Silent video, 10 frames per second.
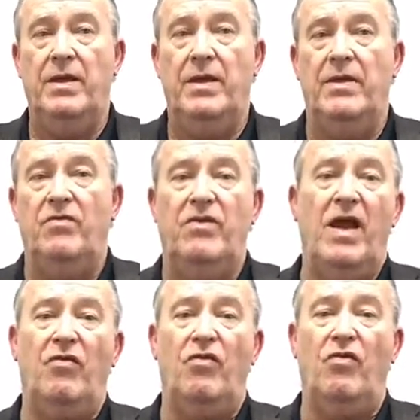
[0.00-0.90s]
In
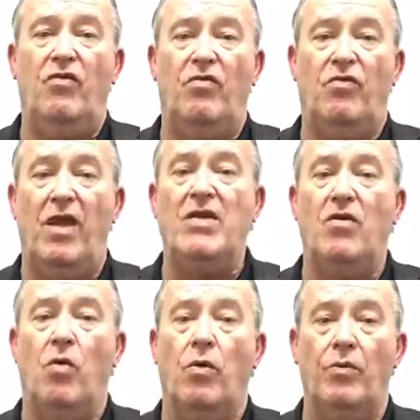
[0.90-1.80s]
Texas state
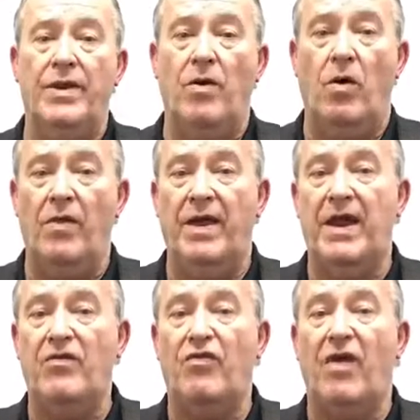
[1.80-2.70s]
court, we call that
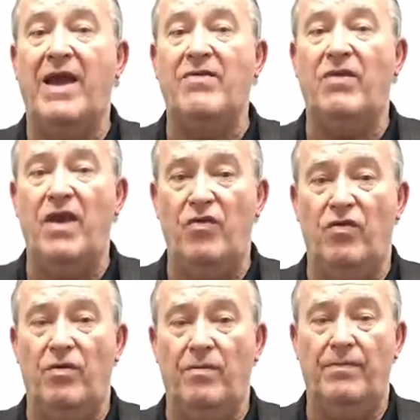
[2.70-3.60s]
a
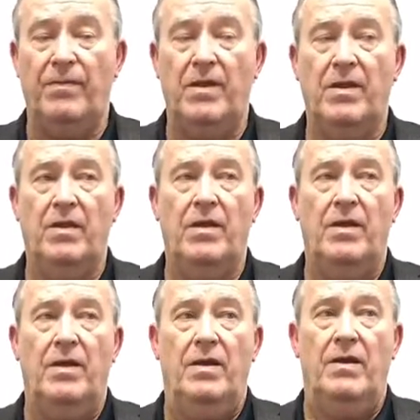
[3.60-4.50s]
citation.
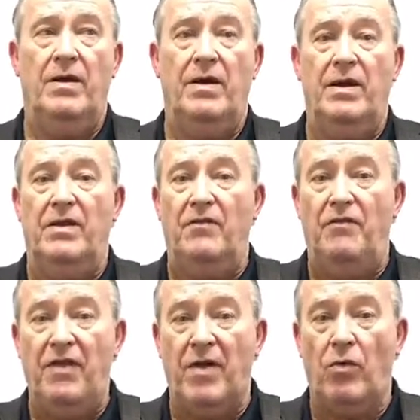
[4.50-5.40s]
In
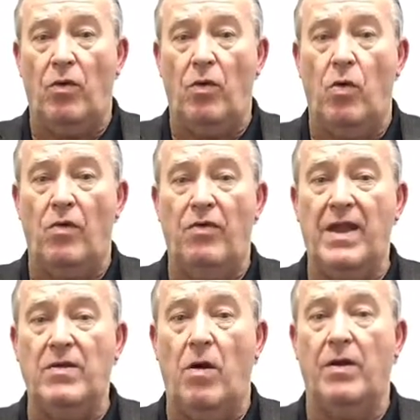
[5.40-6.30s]
federal court,
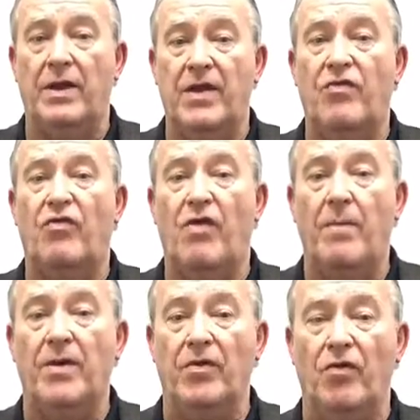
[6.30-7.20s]
they call it a
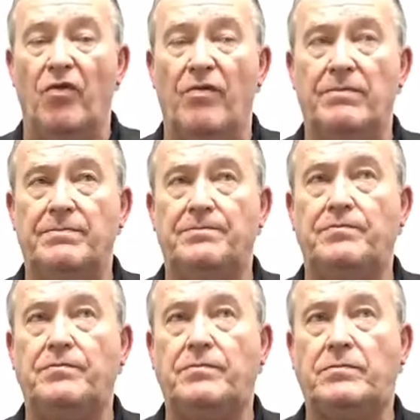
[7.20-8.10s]
summons.
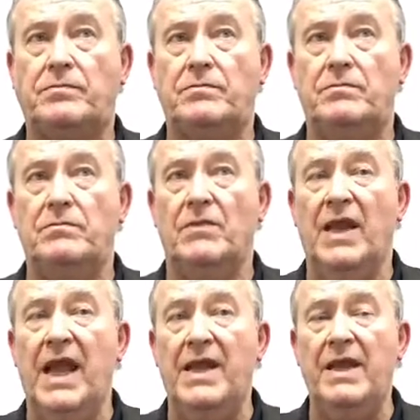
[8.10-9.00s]

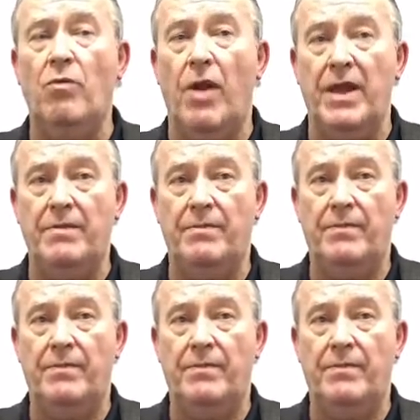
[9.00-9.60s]
At any rate,